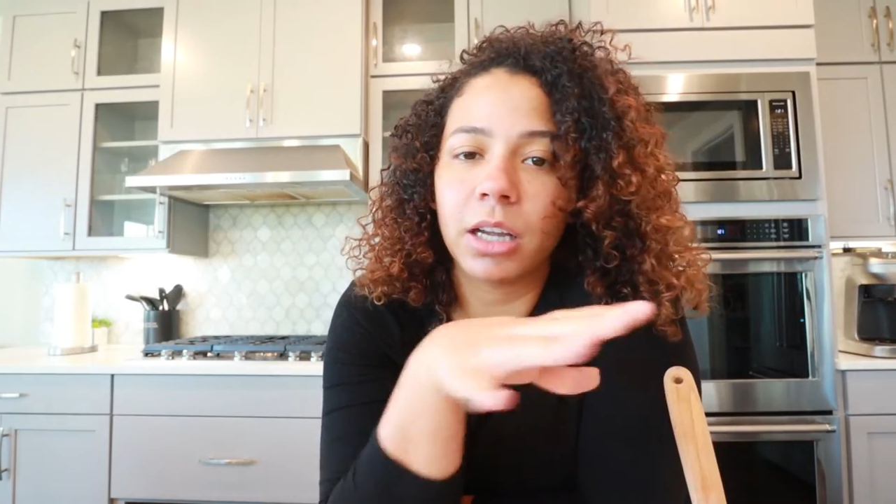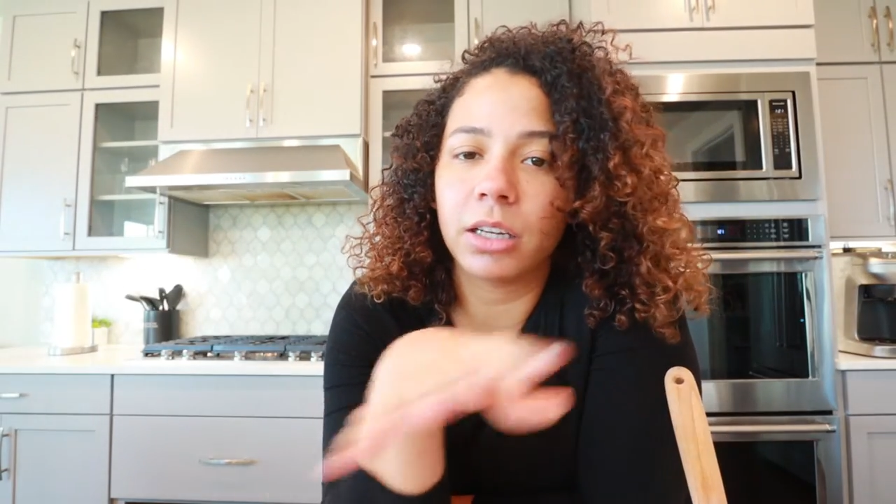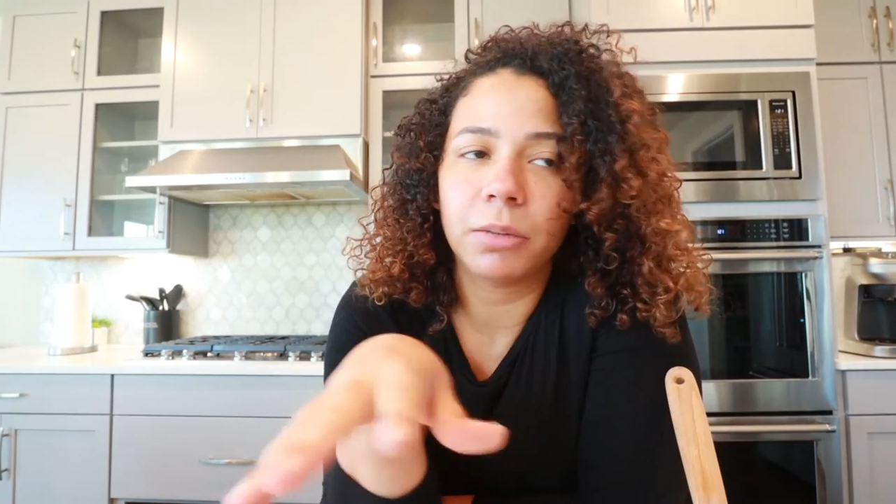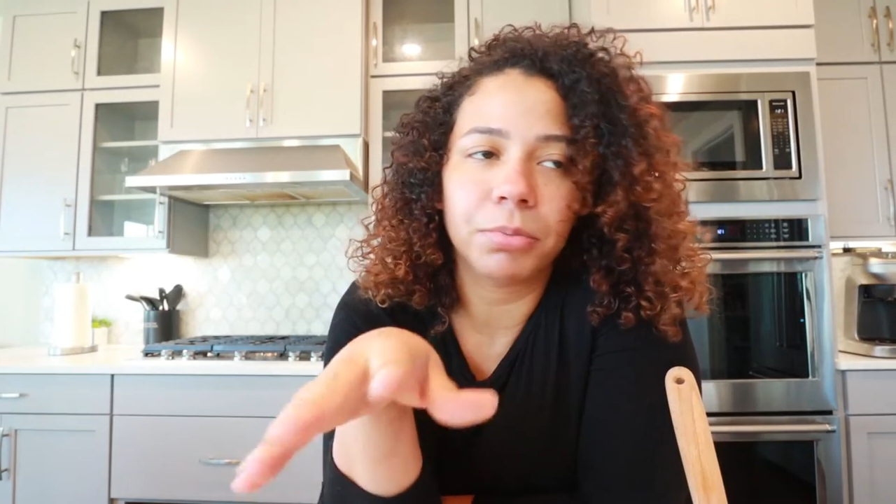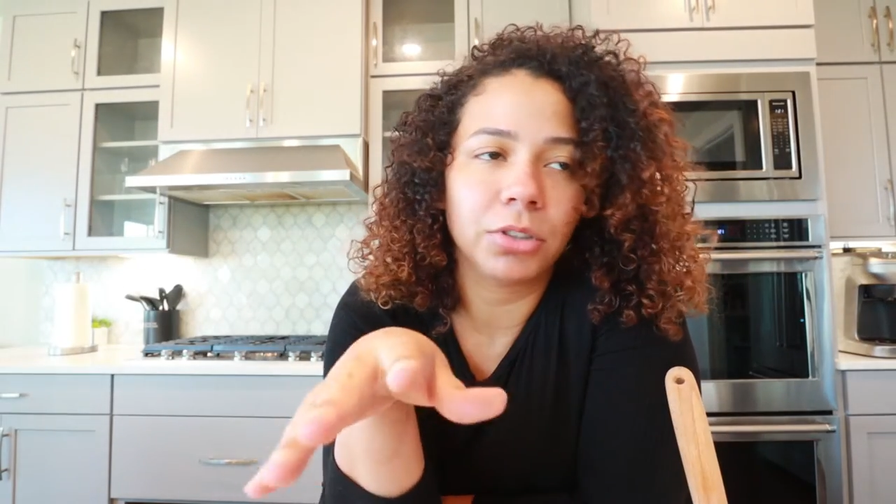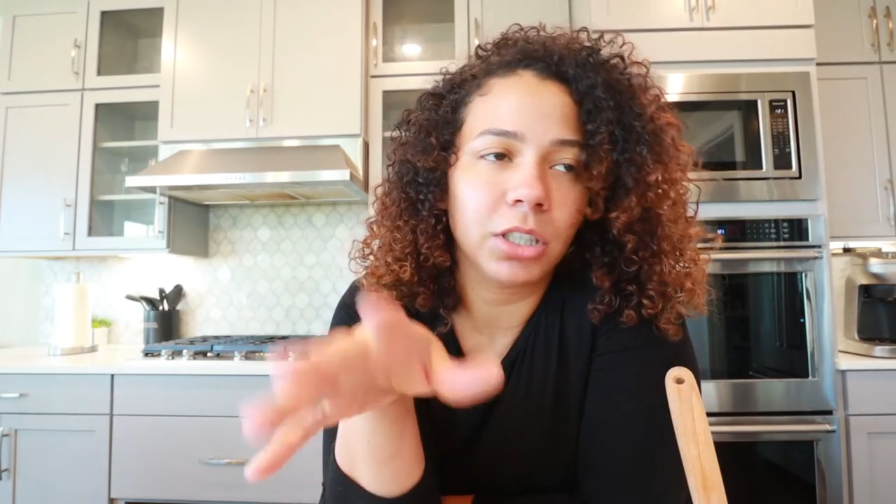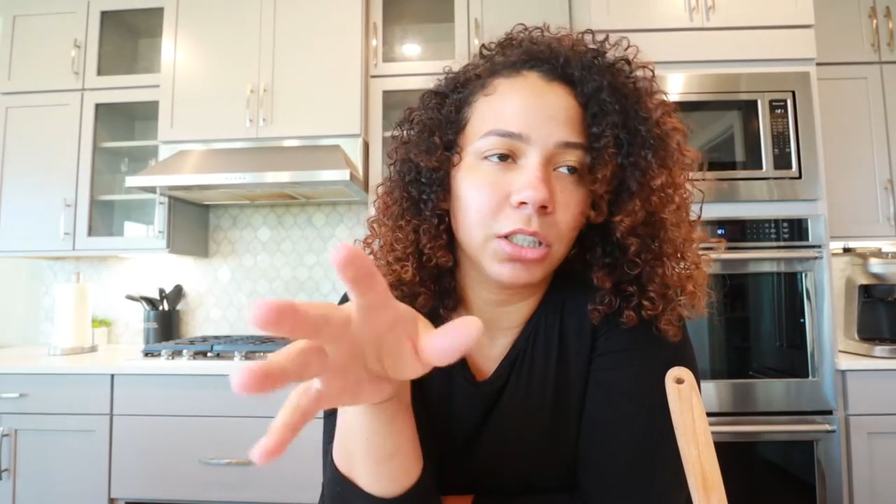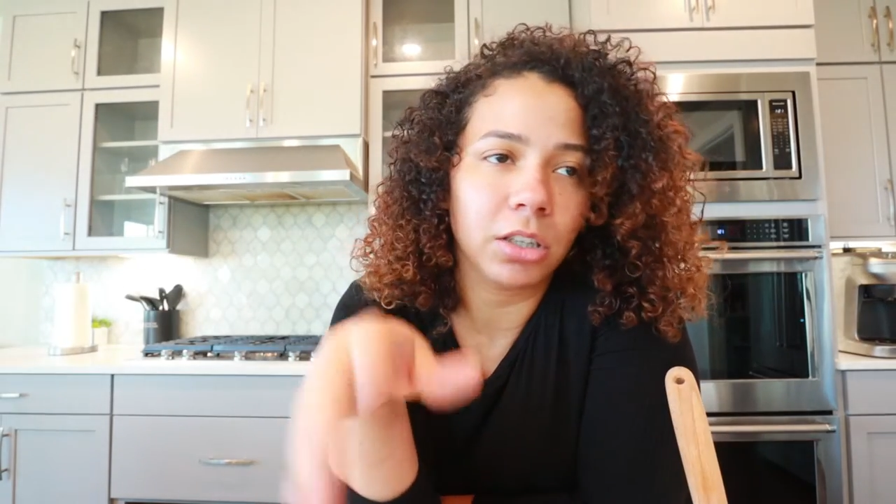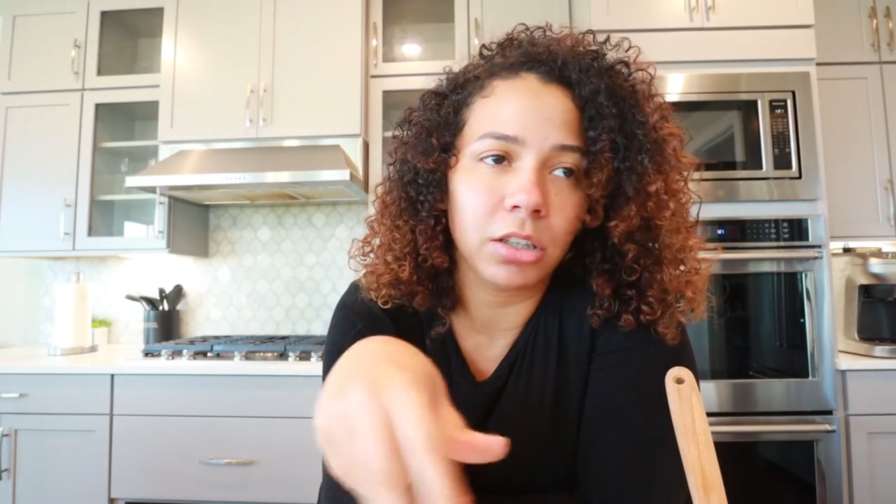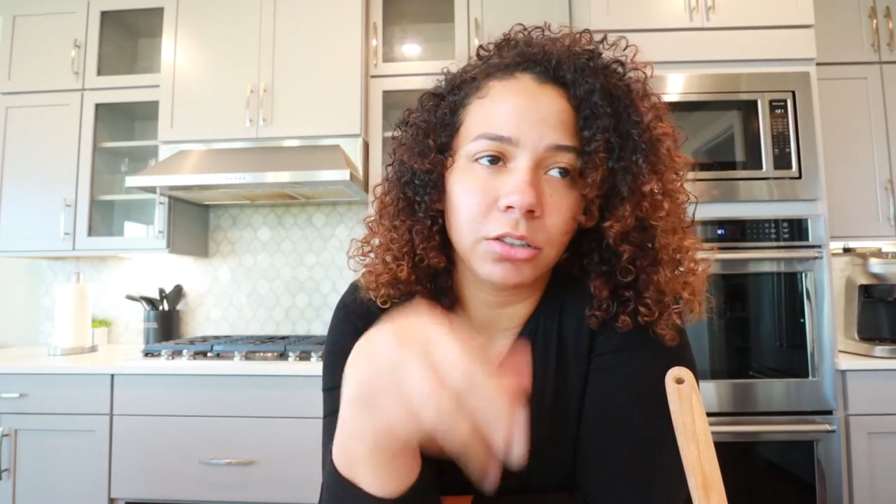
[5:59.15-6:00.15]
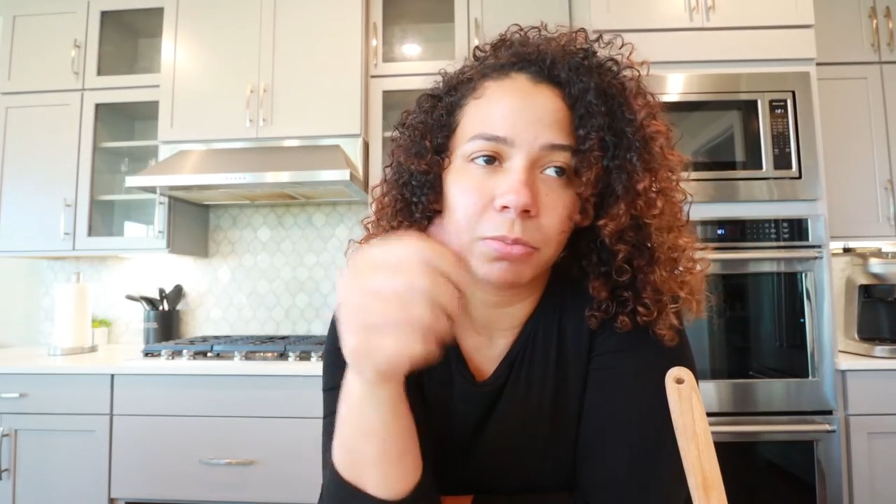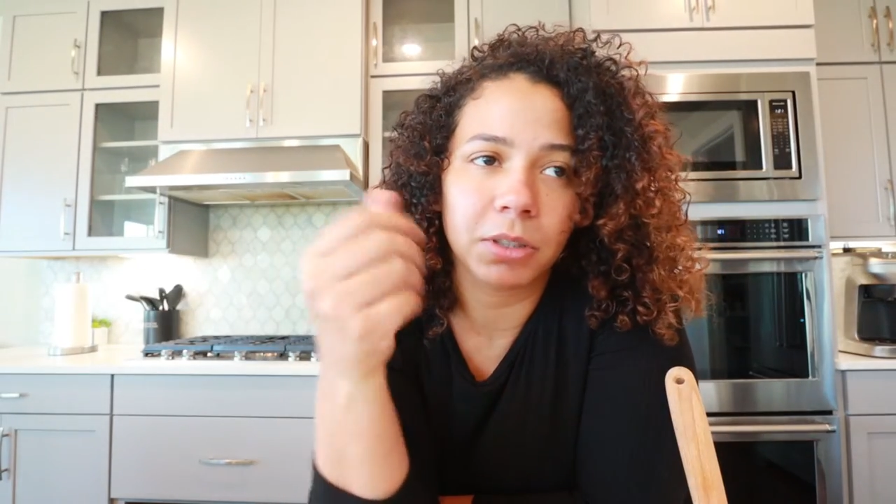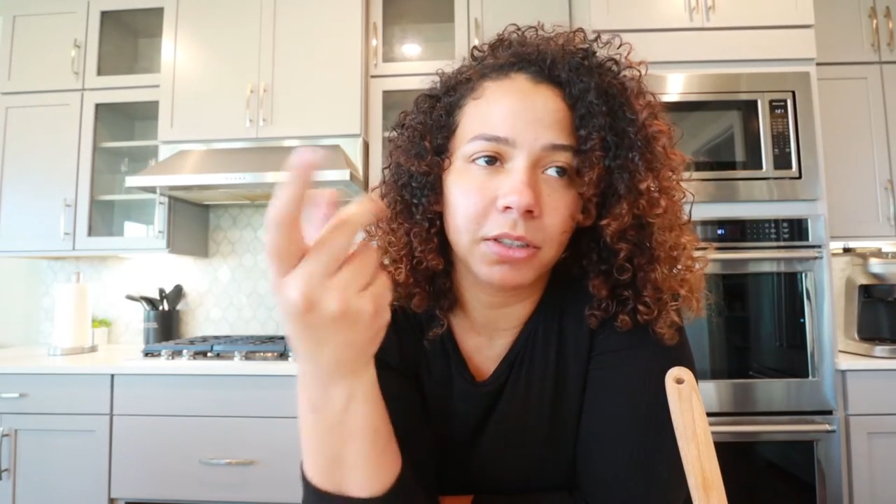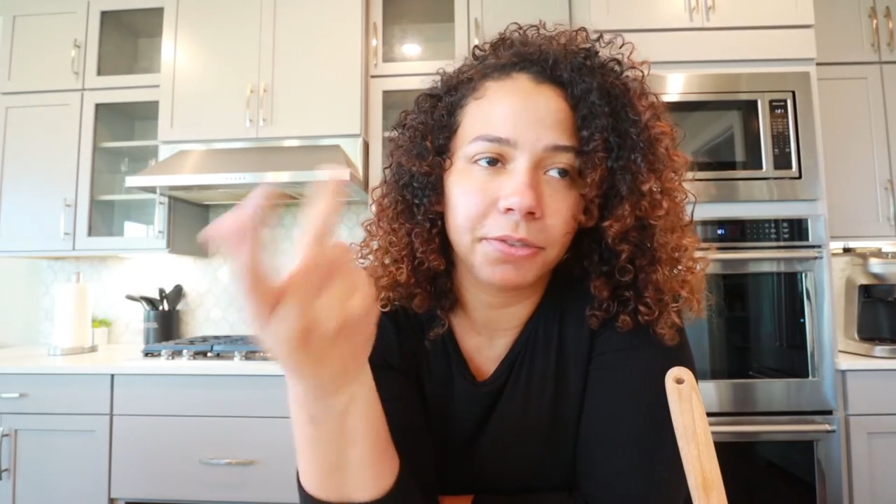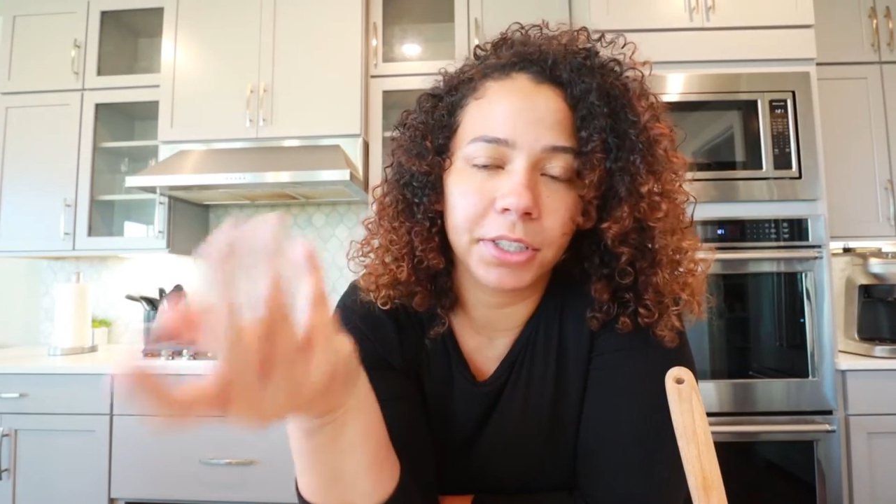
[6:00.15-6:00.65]
any particular
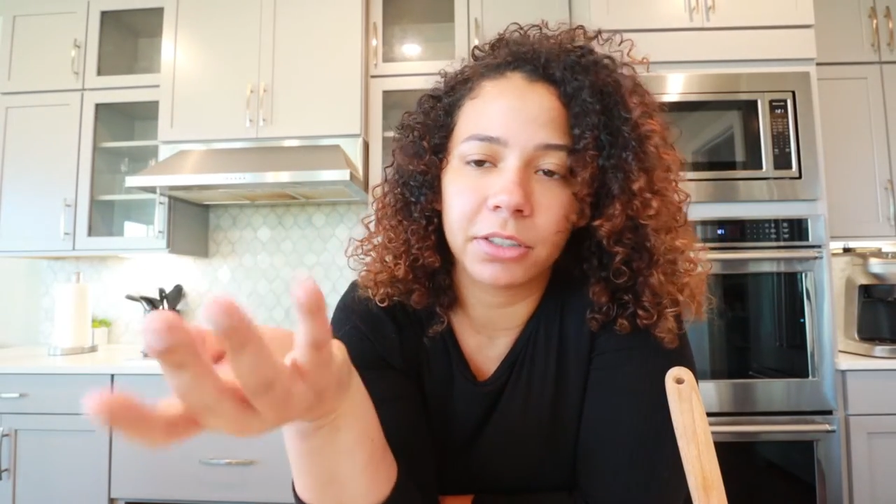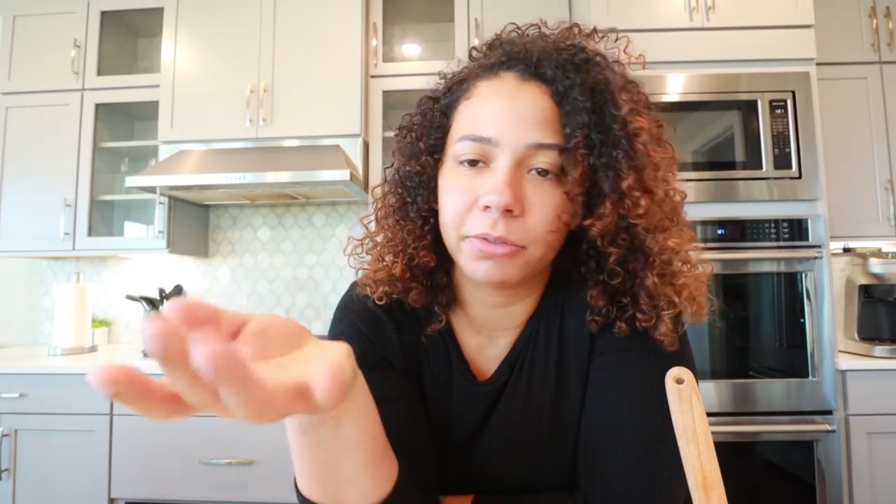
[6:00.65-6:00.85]
specific